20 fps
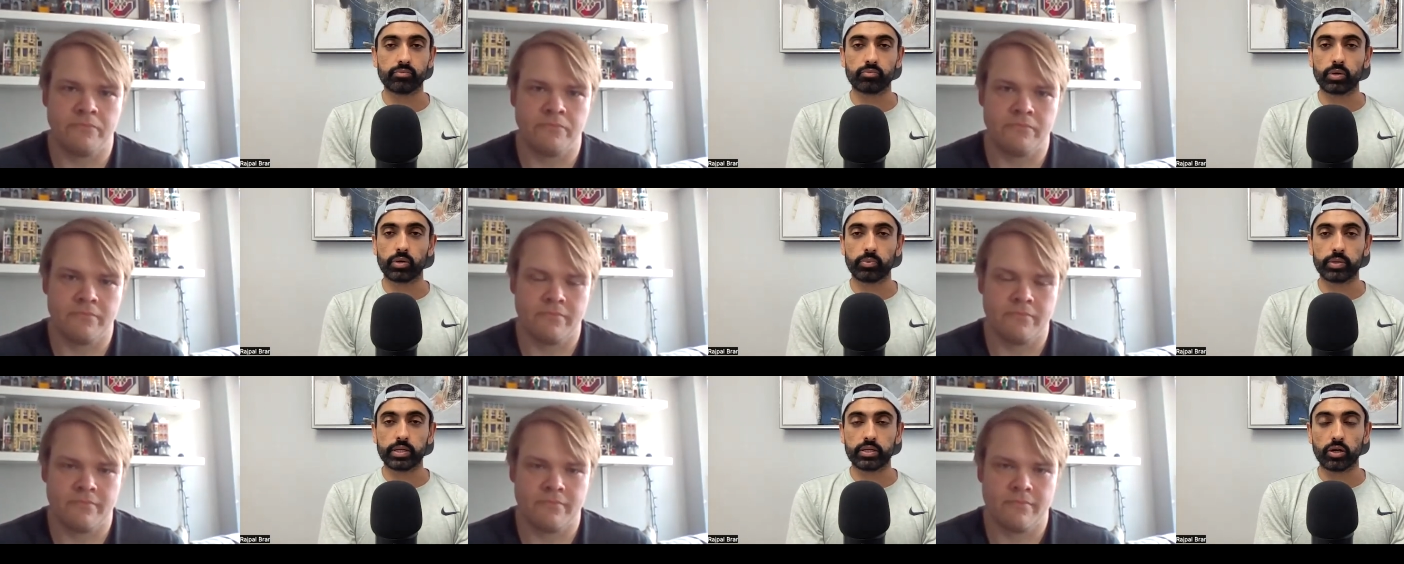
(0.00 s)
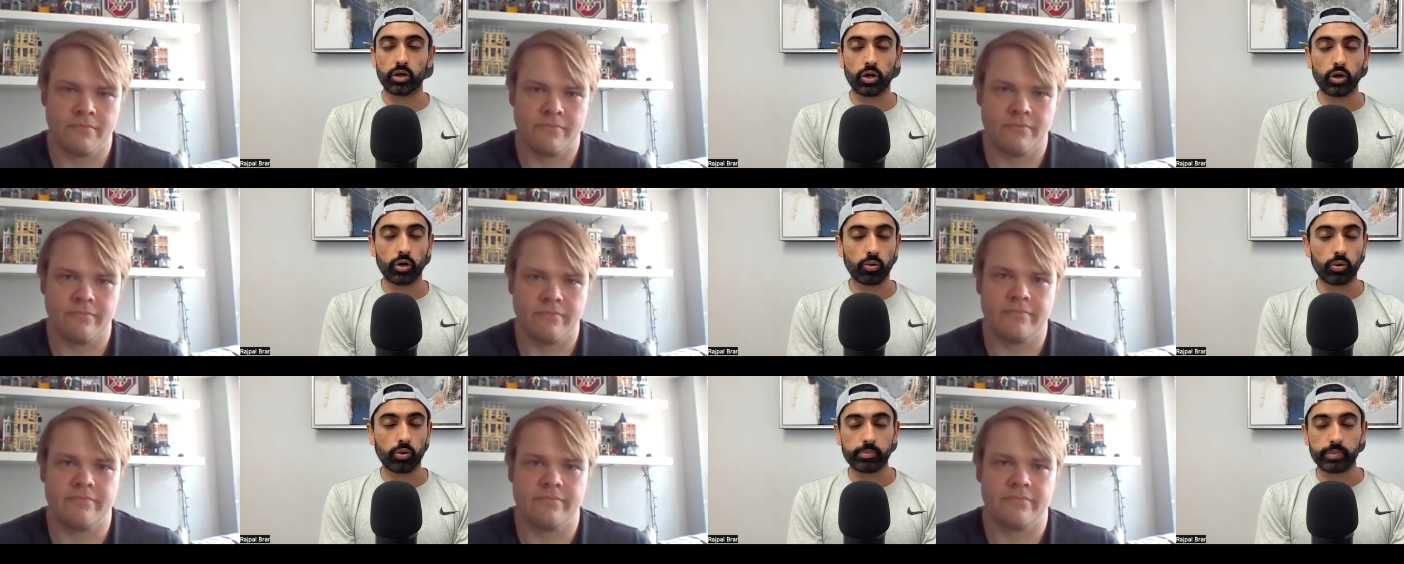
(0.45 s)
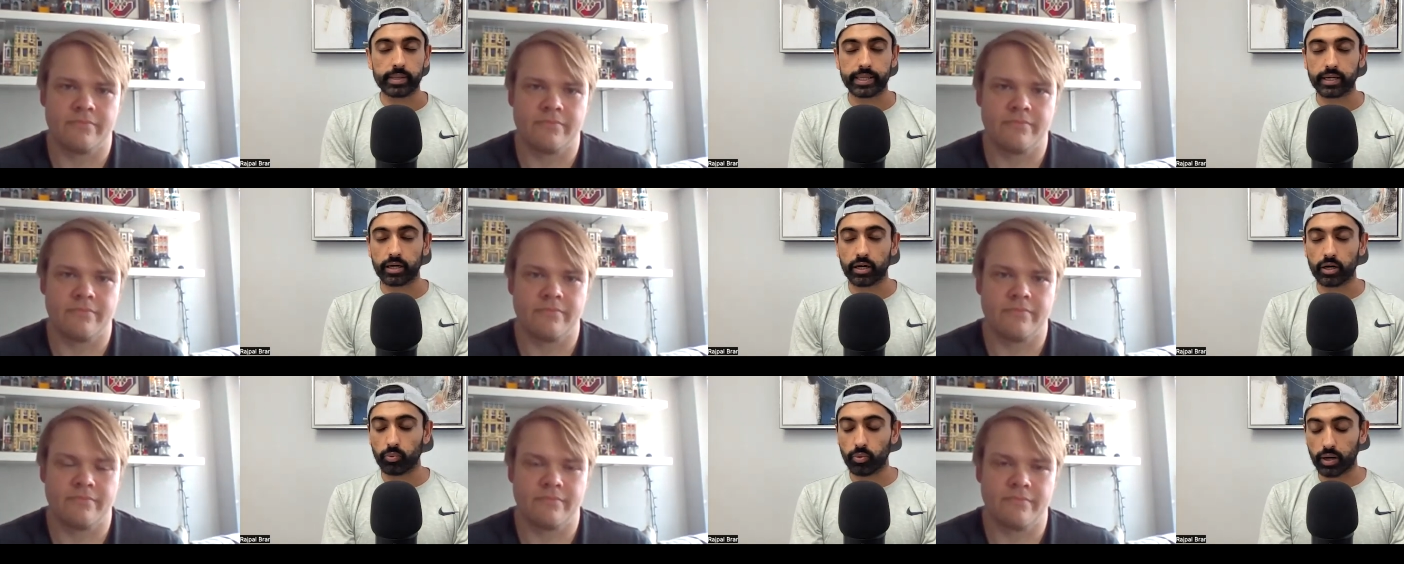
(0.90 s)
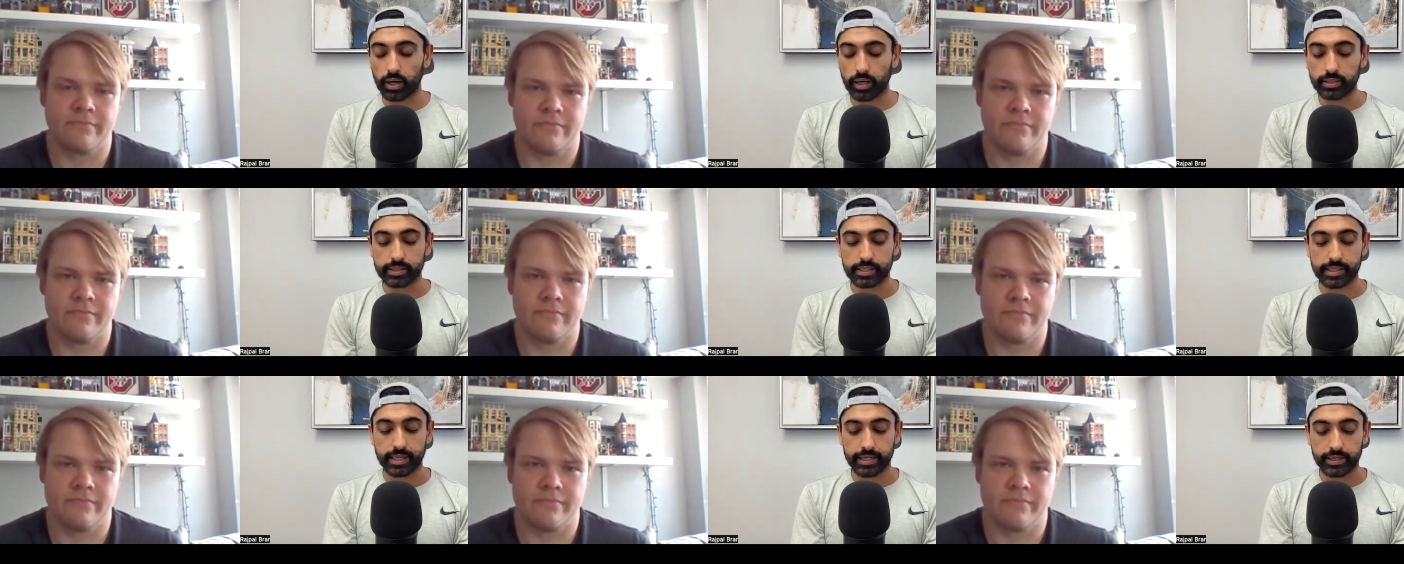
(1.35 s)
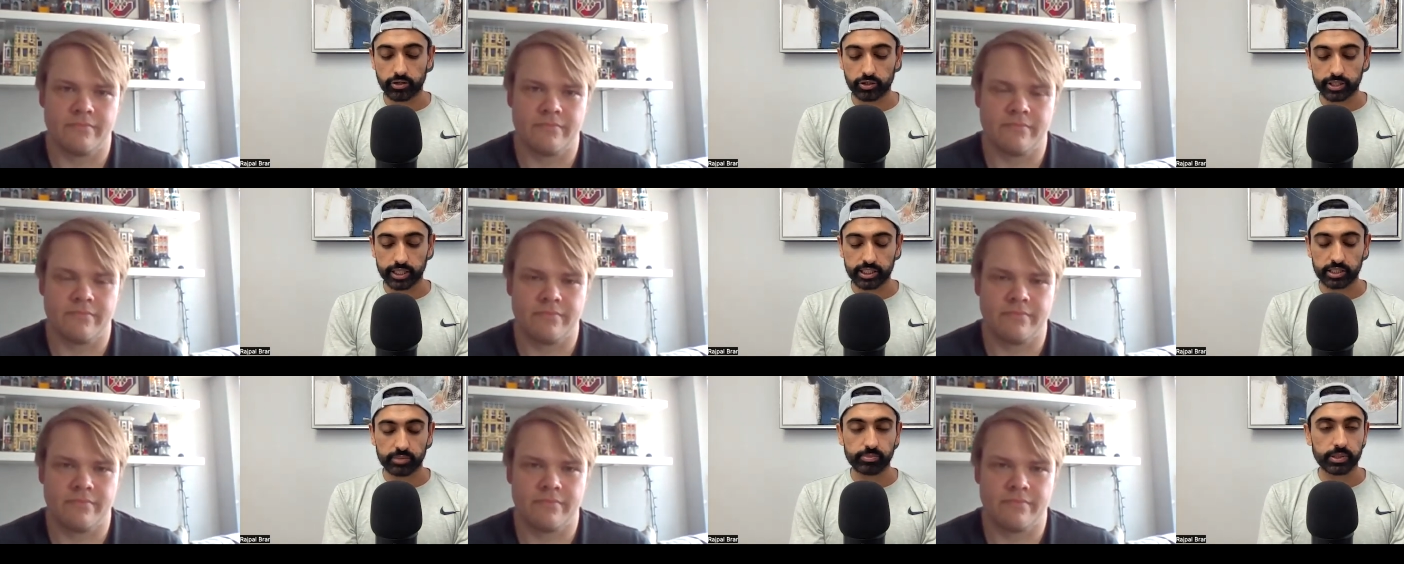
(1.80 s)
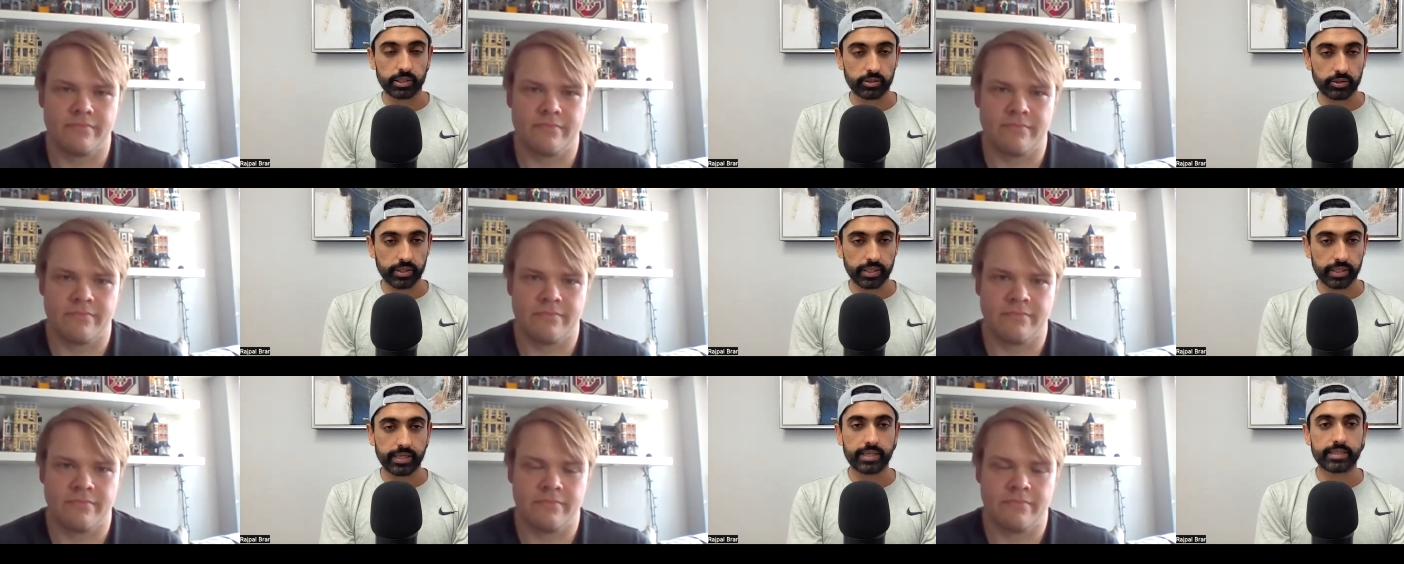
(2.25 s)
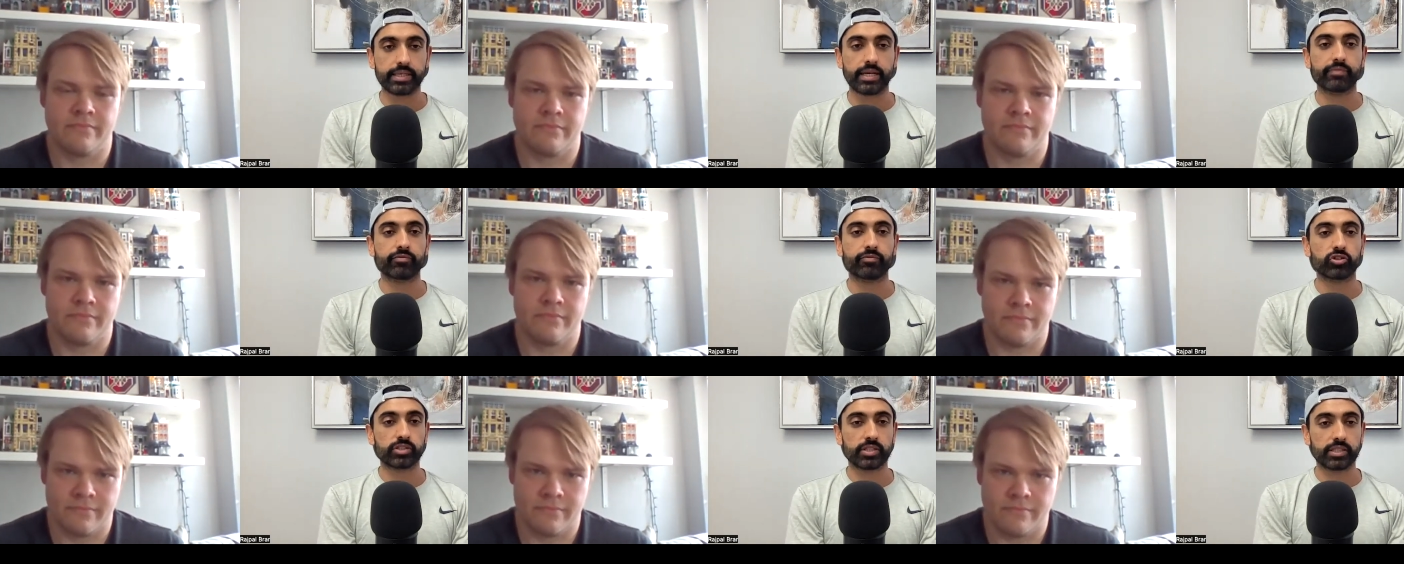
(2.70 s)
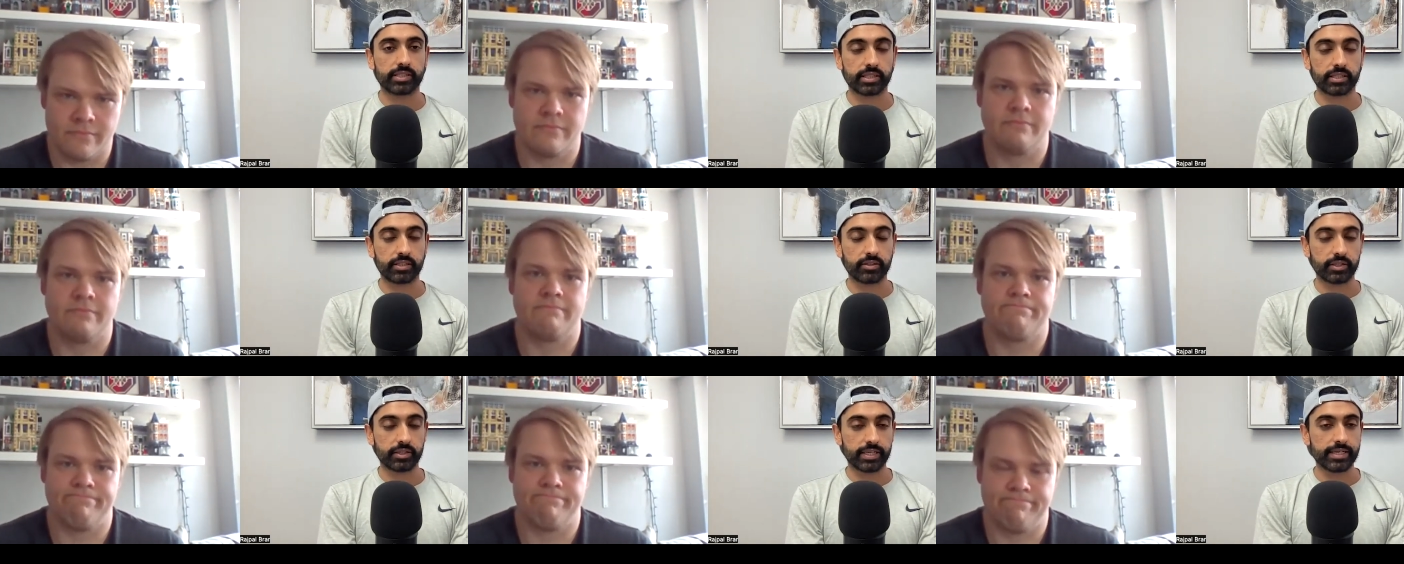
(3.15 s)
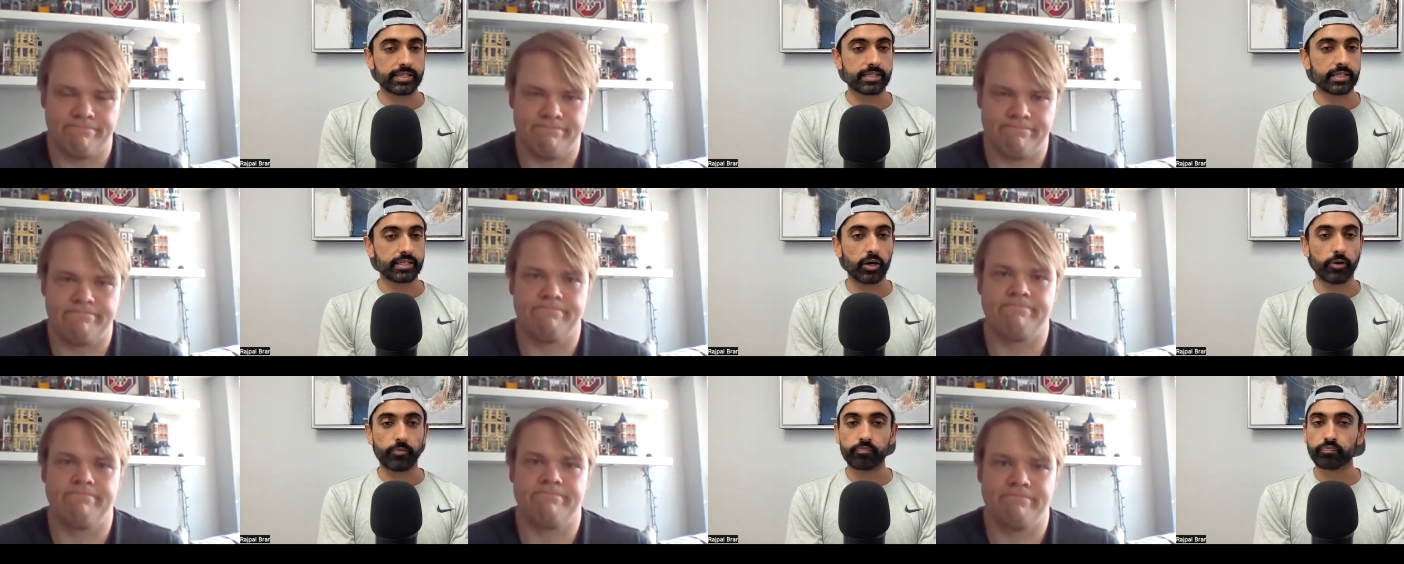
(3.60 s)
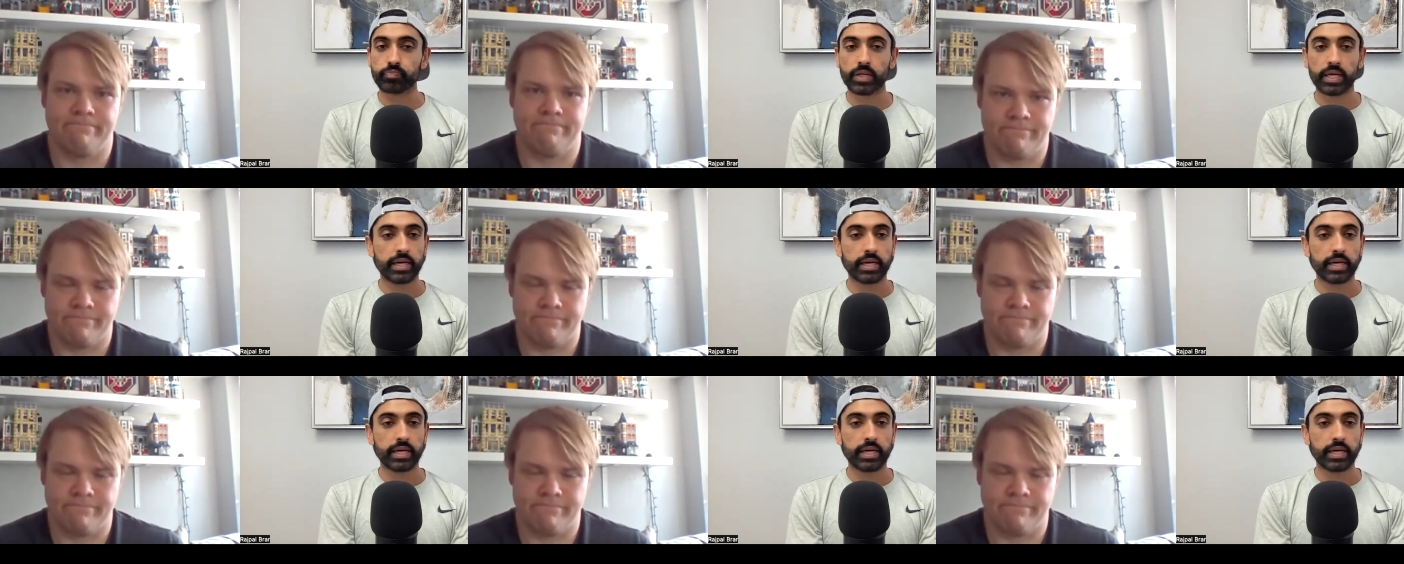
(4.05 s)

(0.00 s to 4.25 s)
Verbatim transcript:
Speaker 1: what we know, what Mikel wants is that interchangeability, is that versatility. So,